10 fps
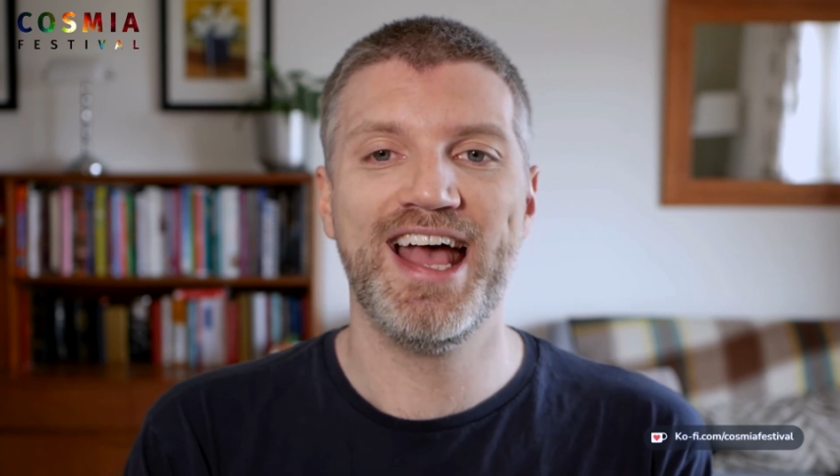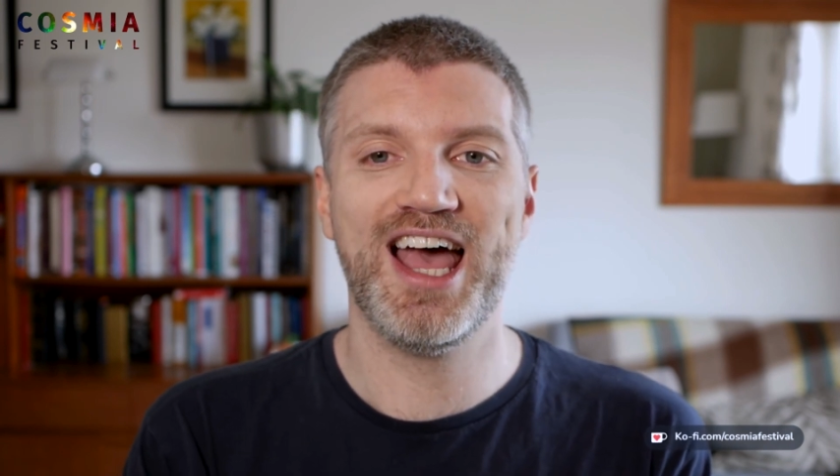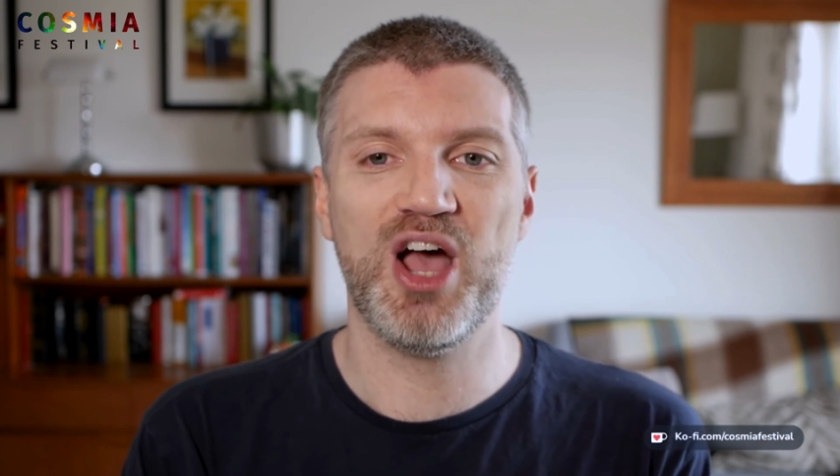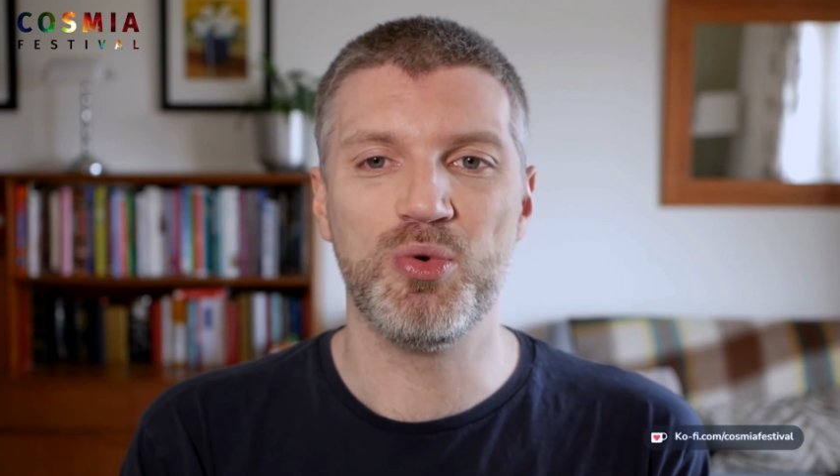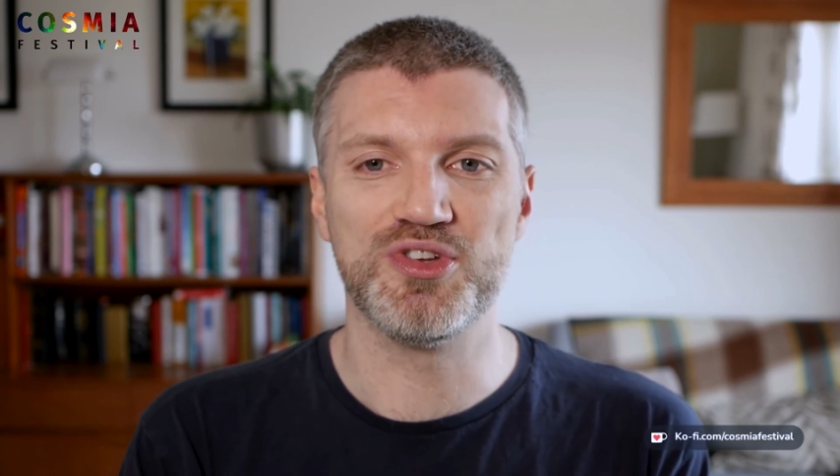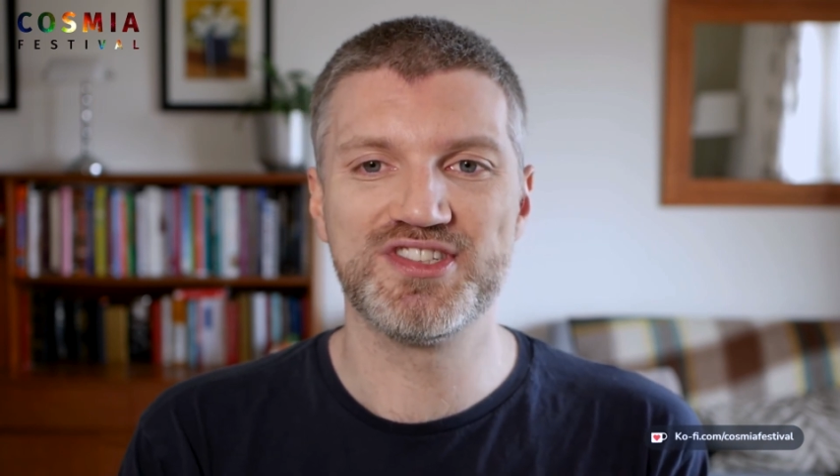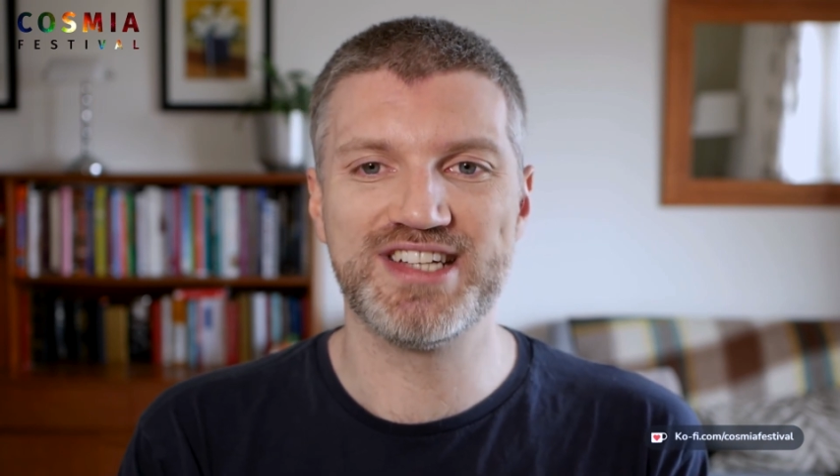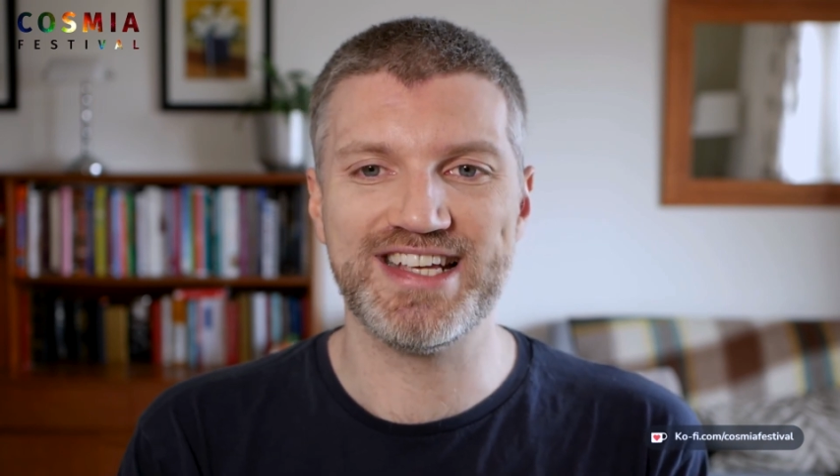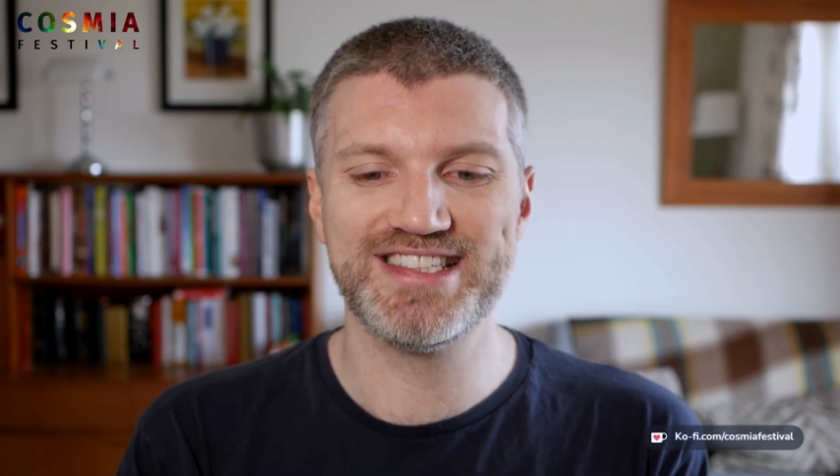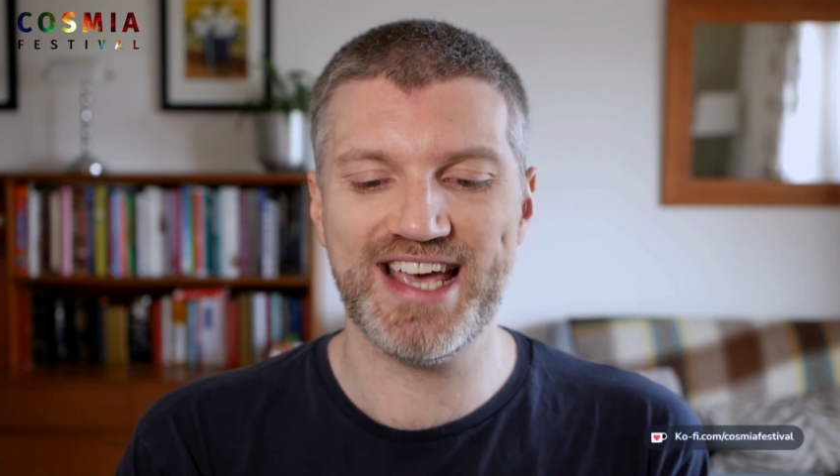We'll
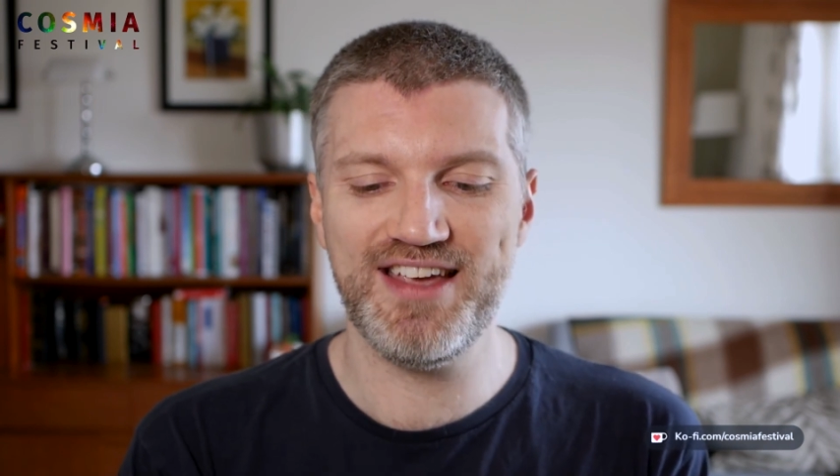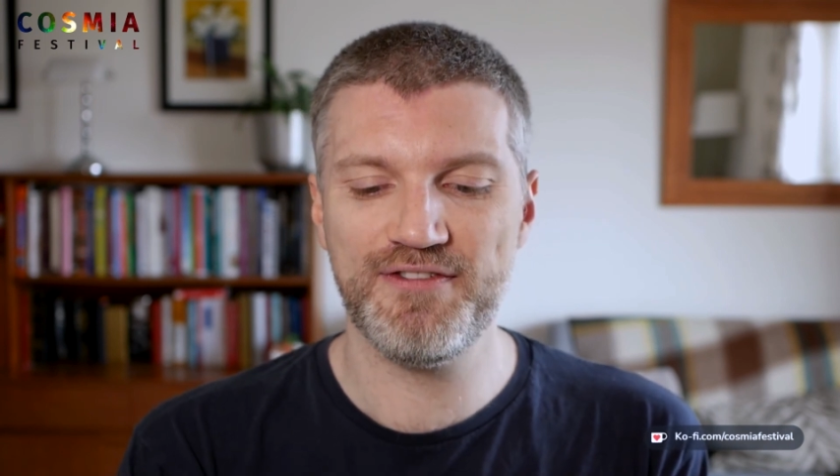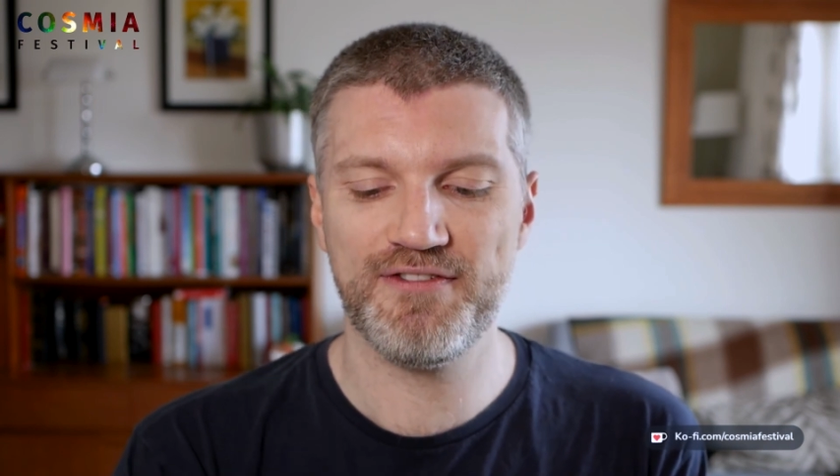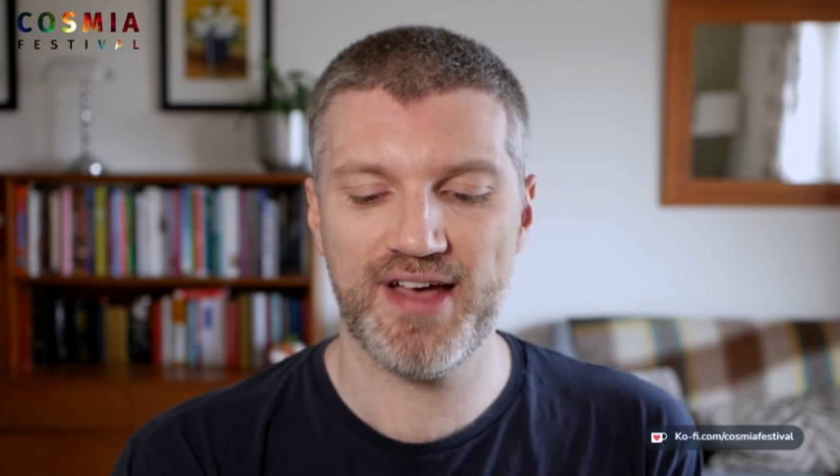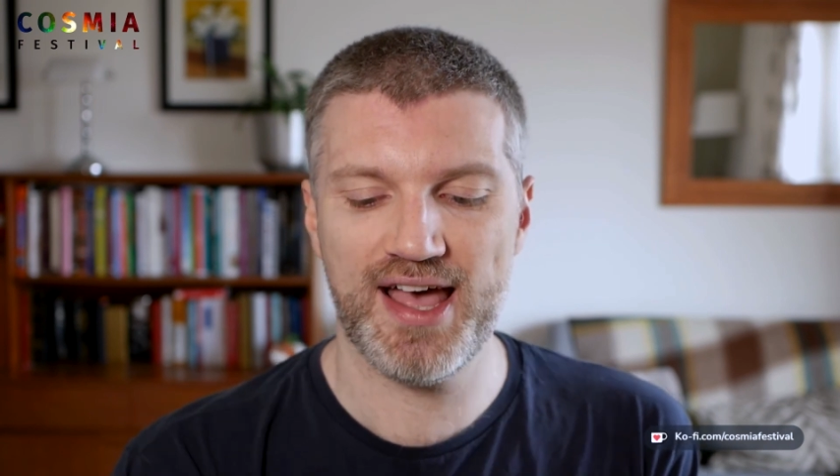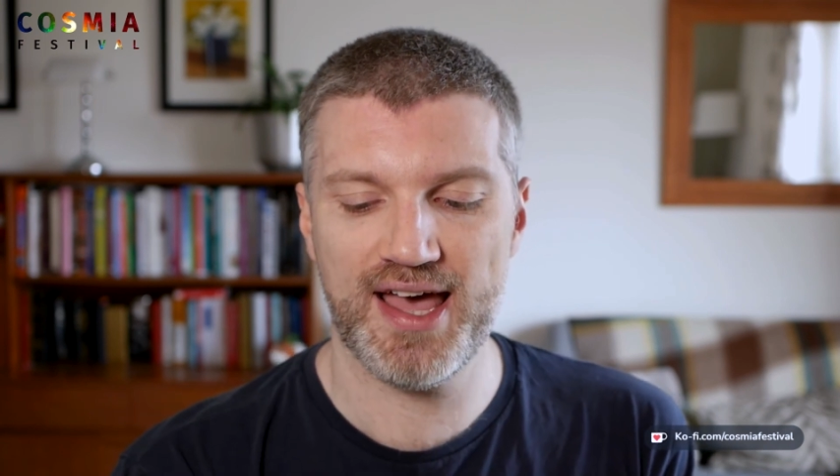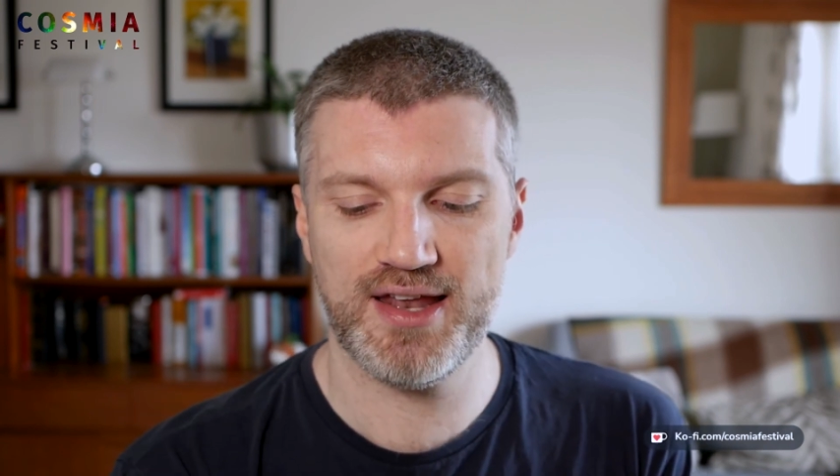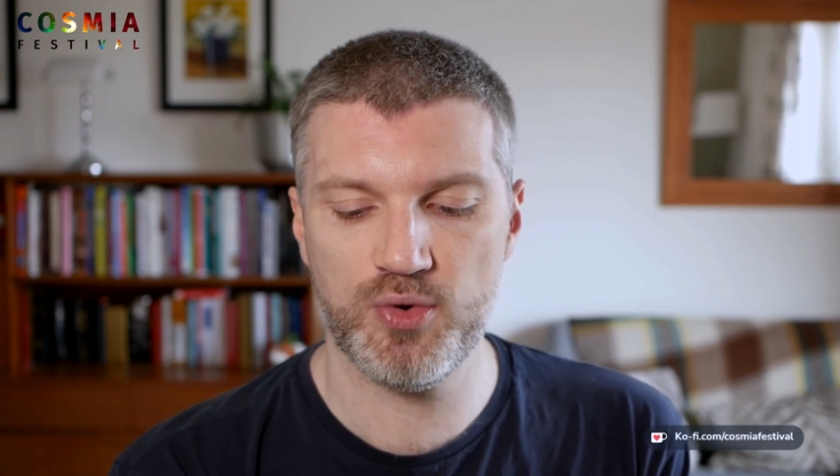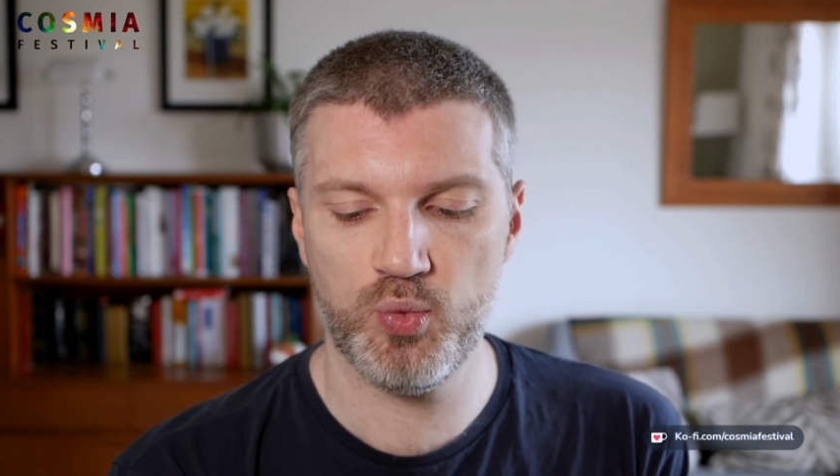stay safe, and